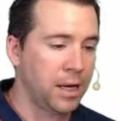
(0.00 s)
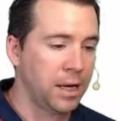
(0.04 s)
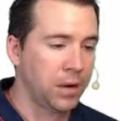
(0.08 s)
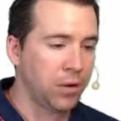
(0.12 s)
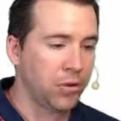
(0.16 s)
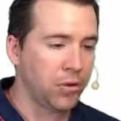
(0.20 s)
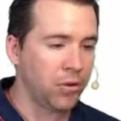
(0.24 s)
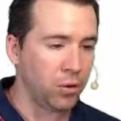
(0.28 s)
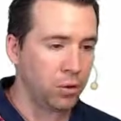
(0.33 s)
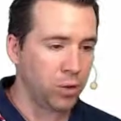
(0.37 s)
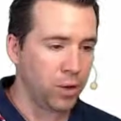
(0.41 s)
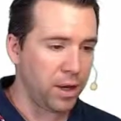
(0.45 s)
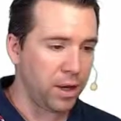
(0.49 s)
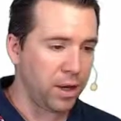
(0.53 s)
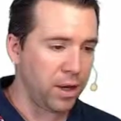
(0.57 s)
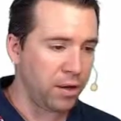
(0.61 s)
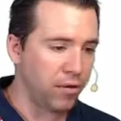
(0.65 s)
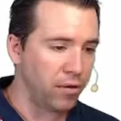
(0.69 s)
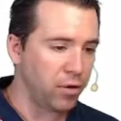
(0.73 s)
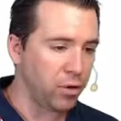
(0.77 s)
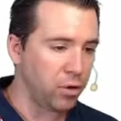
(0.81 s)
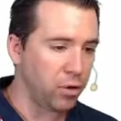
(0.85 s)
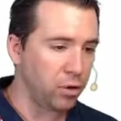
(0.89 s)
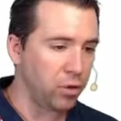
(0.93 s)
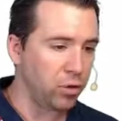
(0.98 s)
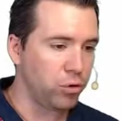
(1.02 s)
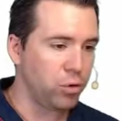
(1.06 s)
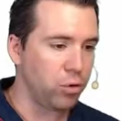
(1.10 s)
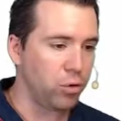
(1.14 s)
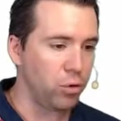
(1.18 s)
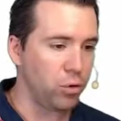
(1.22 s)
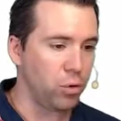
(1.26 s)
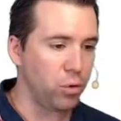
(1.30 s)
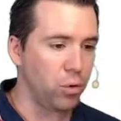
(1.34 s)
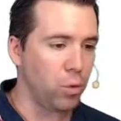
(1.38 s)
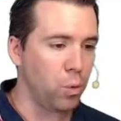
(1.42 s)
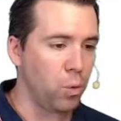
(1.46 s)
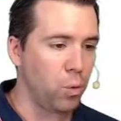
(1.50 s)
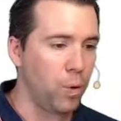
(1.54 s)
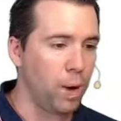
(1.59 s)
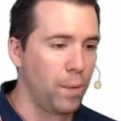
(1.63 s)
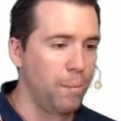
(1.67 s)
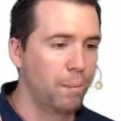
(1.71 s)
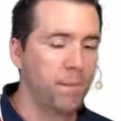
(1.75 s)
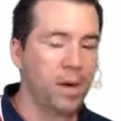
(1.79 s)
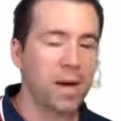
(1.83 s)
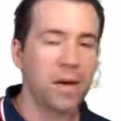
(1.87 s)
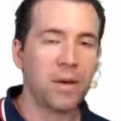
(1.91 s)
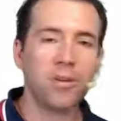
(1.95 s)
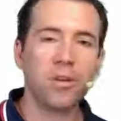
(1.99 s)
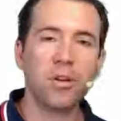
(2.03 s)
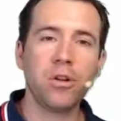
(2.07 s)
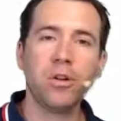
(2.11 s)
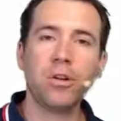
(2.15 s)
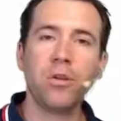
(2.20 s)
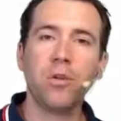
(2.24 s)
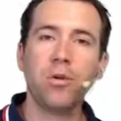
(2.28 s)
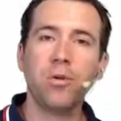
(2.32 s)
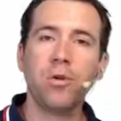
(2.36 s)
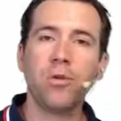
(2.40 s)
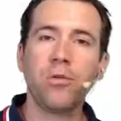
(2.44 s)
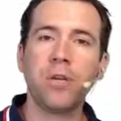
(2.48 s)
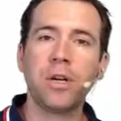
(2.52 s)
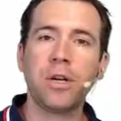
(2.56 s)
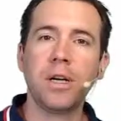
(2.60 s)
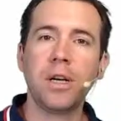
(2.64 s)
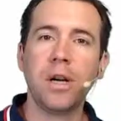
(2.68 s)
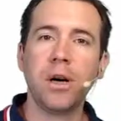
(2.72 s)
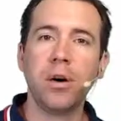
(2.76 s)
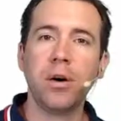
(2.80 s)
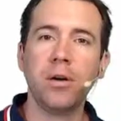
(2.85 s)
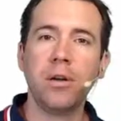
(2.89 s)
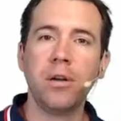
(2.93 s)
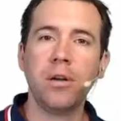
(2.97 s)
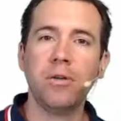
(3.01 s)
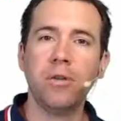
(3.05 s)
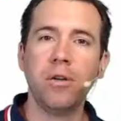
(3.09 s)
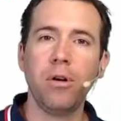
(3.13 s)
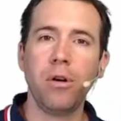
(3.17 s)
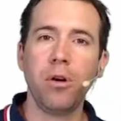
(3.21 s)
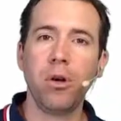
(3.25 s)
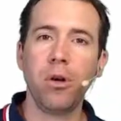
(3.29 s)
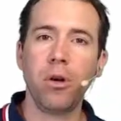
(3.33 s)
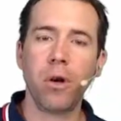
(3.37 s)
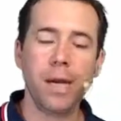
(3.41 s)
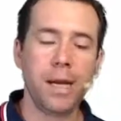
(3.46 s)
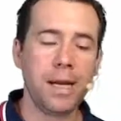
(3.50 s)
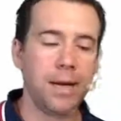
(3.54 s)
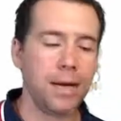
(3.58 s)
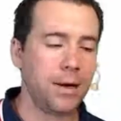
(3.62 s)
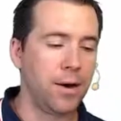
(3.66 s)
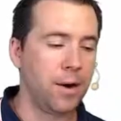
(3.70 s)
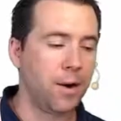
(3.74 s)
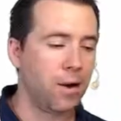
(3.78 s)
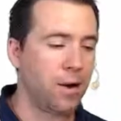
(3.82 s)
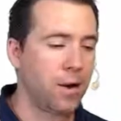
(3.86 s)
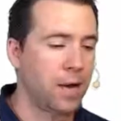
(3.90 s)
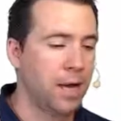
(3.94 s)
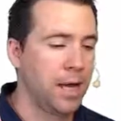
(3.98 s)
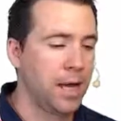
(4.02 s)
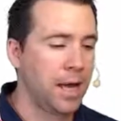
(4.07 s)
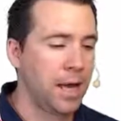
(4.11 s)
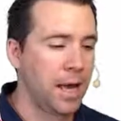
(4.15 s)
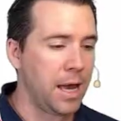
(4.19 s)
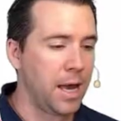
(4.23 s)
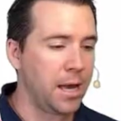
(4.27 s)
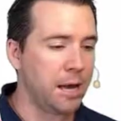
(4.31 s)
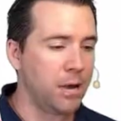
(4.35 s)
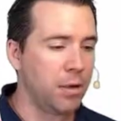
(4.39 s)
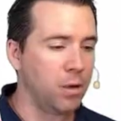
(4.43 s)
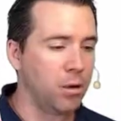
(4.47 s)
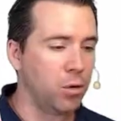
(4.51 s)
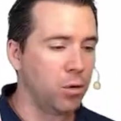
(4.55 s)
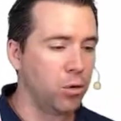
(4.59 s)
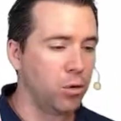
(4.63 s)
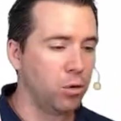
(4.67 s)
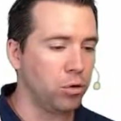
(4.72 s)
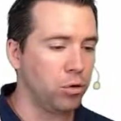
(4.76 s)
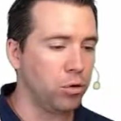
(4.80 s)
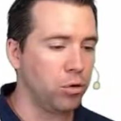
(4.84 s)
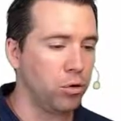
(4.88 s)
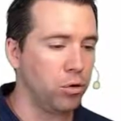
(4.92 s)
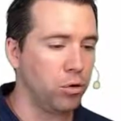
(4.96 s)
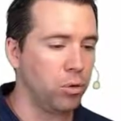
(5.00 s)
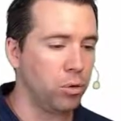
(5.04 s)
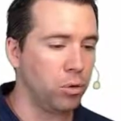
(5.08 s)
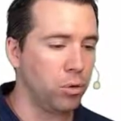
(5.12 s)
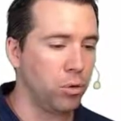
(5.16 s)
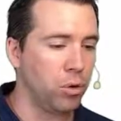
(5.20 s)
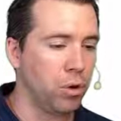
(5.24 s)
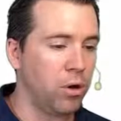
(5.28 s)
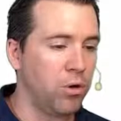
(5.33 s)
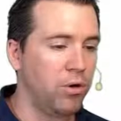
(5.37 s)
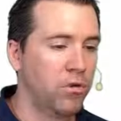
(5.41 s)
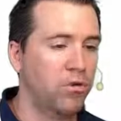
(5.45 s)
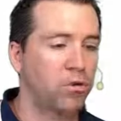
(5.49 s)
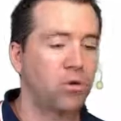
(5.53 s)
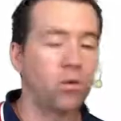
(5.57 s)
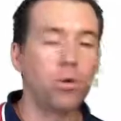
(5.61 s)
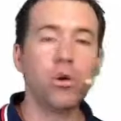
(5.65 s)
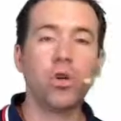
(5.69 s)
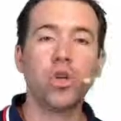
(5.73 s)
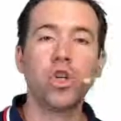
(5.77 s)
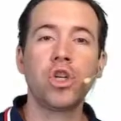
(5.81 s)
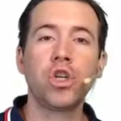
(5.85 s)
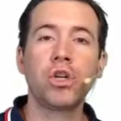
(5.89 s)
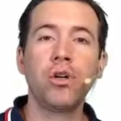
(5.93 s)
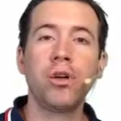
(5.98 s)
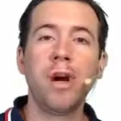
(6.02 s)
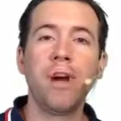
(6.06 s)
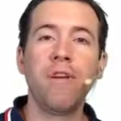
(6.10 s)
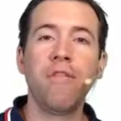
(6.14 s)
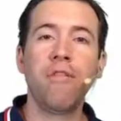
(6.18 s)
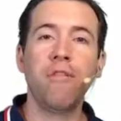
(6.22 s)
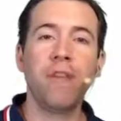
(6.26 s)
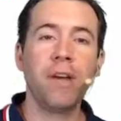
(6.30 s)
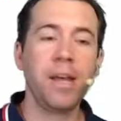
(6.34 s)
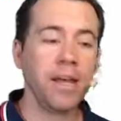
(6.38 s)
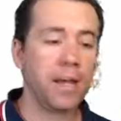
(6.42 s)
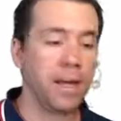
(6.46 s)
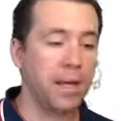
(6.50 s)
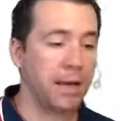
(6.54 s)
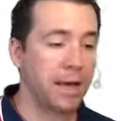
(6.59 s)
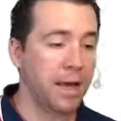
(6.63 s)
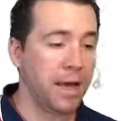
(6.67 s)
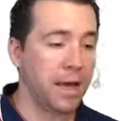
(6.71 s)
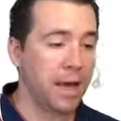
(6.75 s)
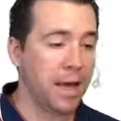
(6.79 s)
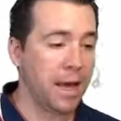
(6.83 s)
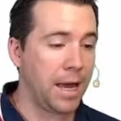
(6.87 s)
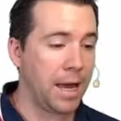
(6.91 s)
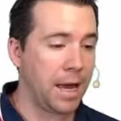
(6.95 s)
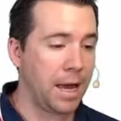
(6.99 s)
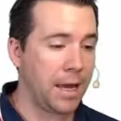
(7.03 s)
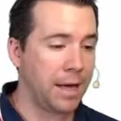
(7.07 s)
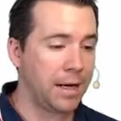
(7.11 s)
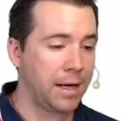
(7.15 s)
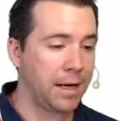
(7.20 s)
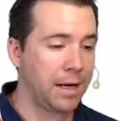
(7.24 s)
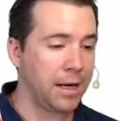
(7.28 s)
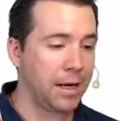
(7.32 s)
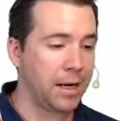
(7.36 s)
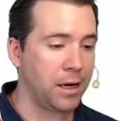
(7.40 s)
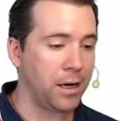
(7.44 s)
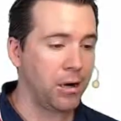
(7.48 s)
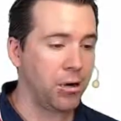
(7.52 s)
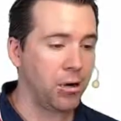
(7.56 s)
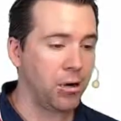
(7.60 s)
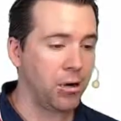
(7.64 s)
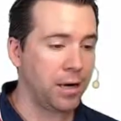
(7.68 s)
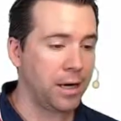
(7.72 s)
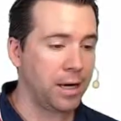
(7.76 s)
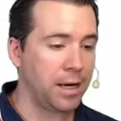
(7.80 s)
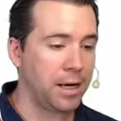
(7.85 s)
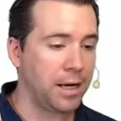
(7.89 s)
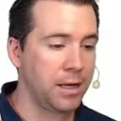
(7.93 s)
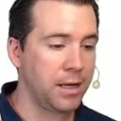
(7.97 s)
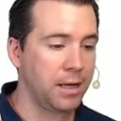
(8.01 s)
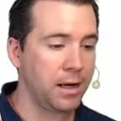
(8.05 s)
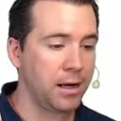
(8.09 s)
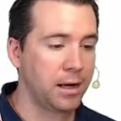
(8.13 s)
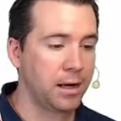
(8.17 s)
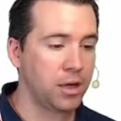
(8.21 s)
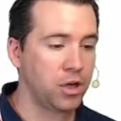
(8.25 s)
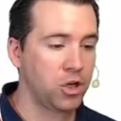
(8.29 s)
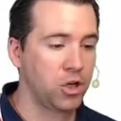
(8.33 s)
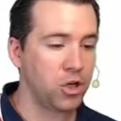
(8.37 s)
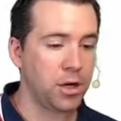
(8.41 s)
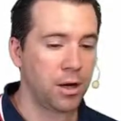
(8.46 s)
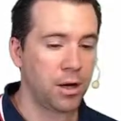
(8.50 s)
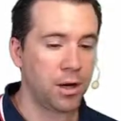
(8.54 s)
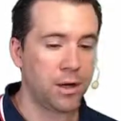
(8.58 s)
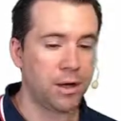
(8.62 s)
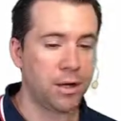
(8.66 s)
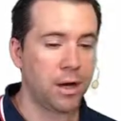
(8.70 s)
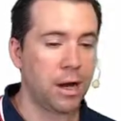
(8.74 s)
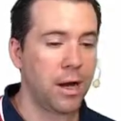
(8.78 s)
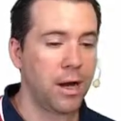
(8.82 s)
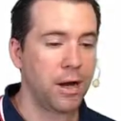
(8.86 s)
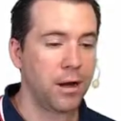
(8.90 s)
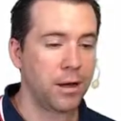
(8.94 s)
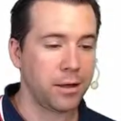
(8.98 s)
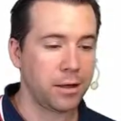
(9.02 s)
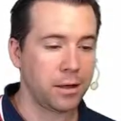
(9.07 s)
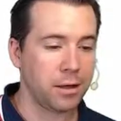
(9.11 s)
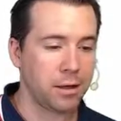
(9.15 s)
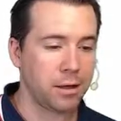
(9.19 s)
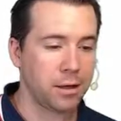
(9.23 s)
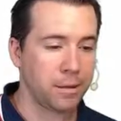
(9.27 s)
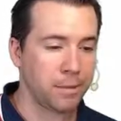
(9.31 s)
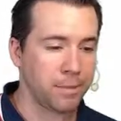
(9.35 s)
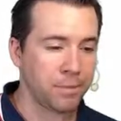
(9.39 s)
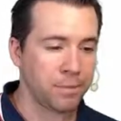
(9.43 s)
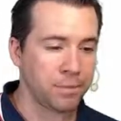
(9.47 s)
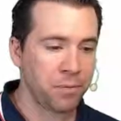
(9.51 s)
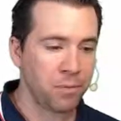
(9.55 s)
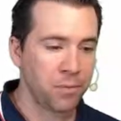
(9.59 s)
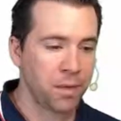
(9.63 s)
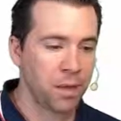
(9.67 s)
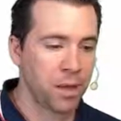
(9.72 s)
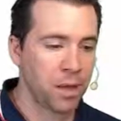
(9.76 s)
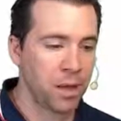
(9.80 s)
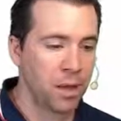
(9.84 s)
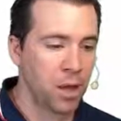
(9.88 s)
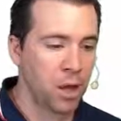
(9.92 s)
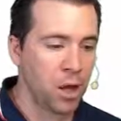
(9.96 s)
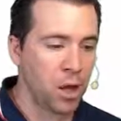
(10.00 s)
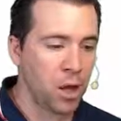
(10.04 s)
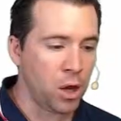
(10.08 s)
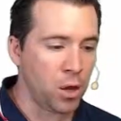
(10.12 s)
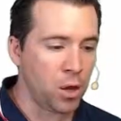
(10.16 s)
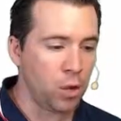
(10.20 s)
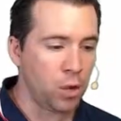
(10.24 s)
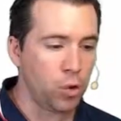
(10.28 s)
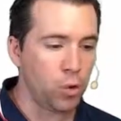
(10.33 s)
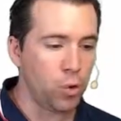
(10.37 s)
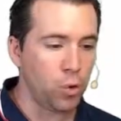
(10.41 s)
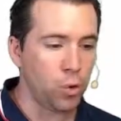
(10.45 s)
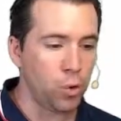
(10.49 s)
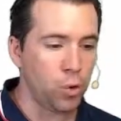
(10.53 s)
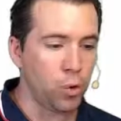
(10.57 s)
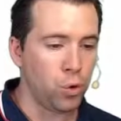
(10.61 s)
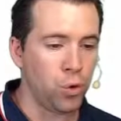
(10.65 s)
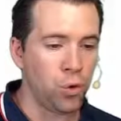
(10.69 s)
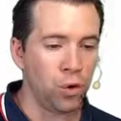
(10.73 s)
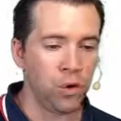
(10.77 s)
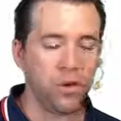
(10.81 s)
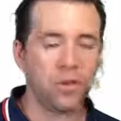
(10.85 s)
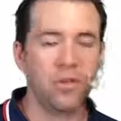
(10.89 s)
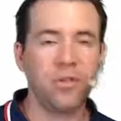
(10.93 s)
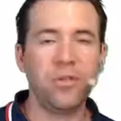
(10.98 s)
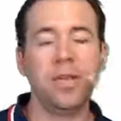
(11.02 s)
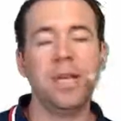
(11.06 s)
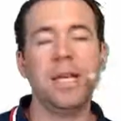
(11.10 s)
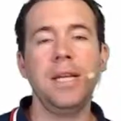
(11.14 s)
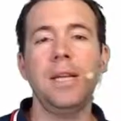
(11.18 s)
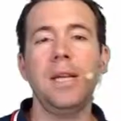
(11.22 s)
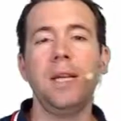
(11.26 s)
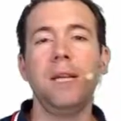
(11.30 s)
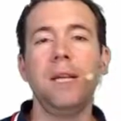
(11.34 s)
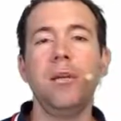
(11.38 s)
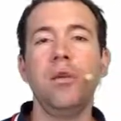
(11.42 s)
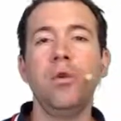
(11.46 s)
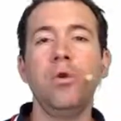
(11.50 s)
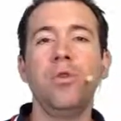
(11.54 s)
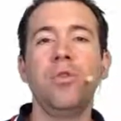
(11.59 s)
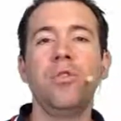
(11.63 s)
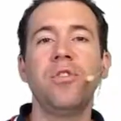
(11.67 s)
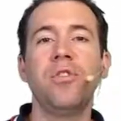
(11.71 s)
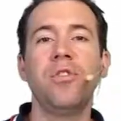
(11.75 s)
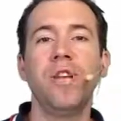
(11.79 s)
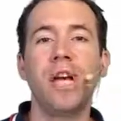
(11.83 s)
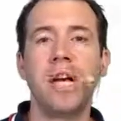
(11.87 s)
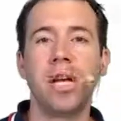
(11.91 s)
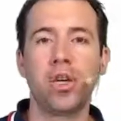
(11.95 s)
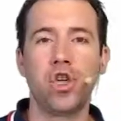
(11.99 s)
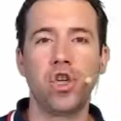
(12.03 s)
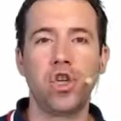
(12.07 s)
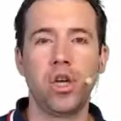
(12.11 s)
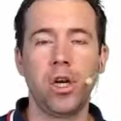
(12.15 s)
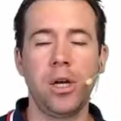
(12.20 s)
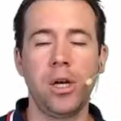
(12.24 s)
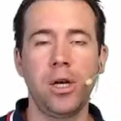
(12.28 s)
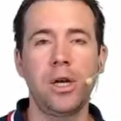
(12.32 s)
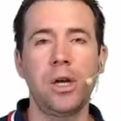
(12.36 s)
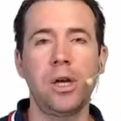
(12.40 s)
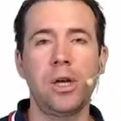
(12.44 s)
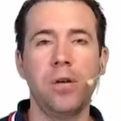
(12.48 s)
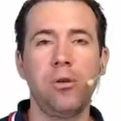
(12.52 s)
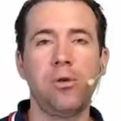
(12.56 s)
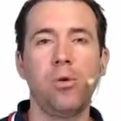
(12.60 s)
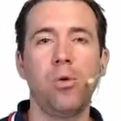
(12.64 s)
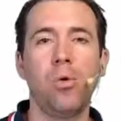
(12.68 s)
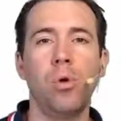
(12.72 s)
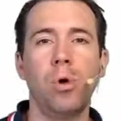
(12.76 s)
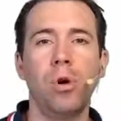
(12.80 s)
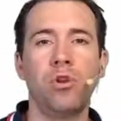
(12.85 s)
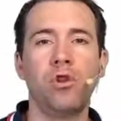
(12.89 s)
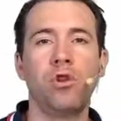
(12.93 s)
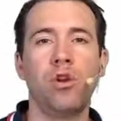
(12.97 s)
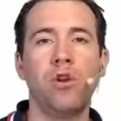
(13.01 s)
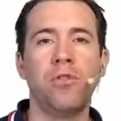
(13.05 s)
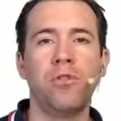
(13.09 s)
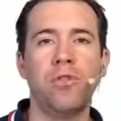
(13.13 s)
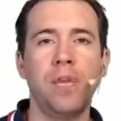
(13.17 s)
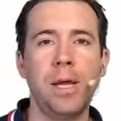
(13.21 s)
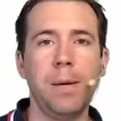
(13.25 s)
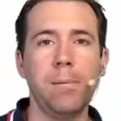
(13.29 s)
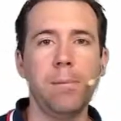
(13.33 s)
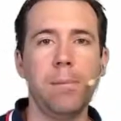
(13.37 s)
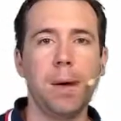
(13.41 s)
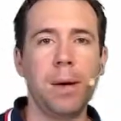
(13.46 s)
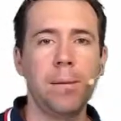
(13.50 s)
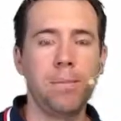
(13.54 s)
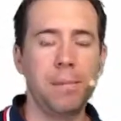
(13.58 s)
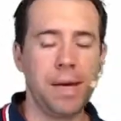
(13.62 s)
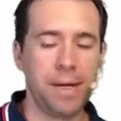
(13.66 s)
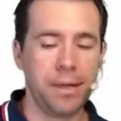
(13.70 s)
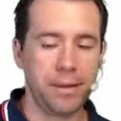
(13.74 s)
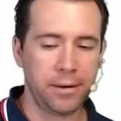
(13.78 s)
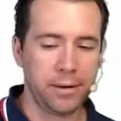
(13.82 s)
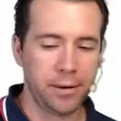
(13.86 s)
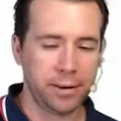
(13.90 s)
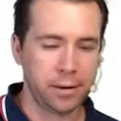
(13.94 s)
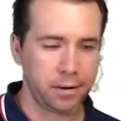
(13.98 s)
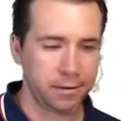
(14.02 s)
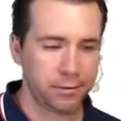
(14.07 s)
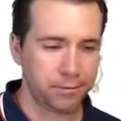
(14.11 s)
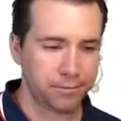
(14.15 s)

So if you go to your Webmaster Tools account, if you log in there and you go to search traffic and click on international targeting, you're gonna see the new section that Google just implemented.